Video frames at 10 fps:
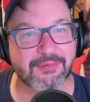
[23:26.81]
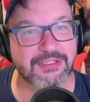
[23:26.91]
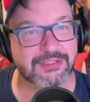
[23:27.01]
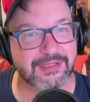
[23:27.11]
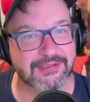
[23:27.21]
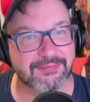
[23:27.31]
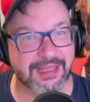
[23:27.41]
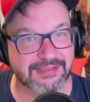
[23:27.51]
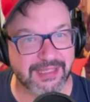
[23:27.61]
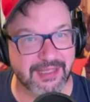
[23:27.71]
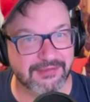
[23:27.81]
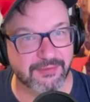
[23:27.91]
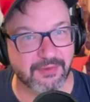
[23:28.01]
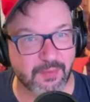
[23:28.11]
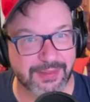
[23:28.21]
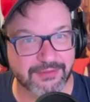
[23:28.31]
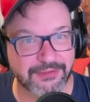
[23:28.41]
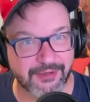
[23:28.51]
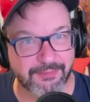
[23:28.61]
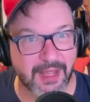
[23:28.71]
which doesn't make sense with a
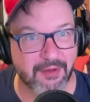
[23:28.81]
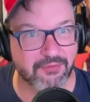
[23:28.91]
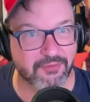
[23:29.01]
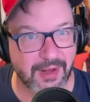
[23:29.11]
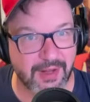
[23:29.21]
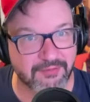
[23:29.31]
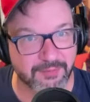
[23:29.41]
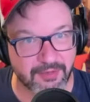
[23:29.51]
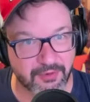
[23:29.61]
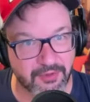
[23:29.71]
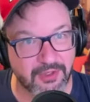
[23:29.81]
wheelchair bound grandmother.